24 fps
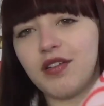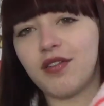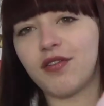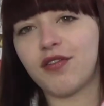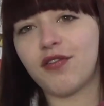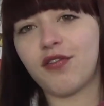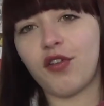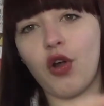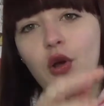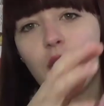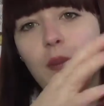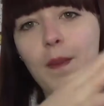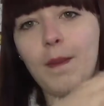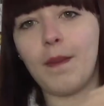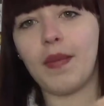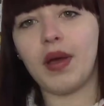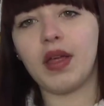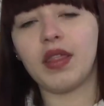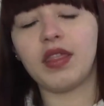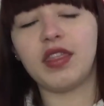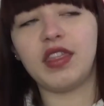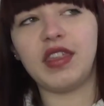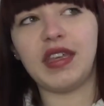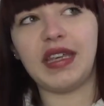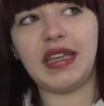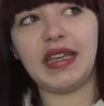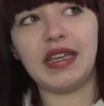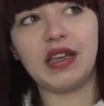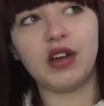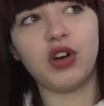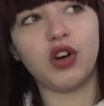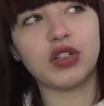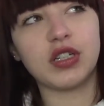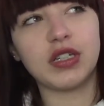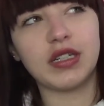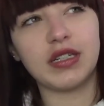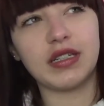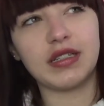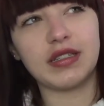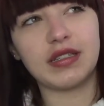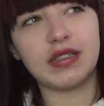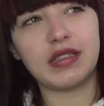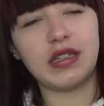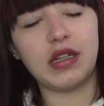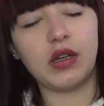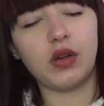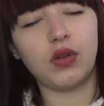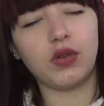from the cotton and
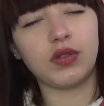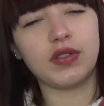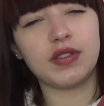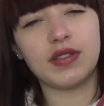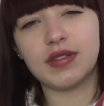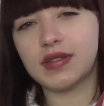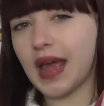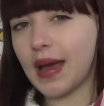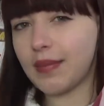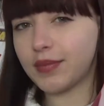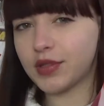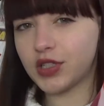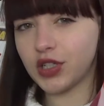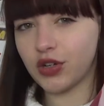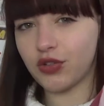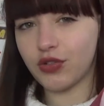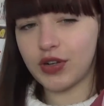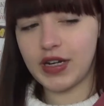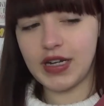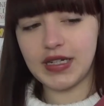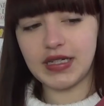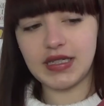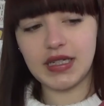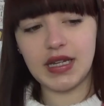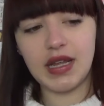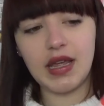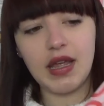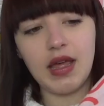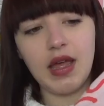steel snap to grid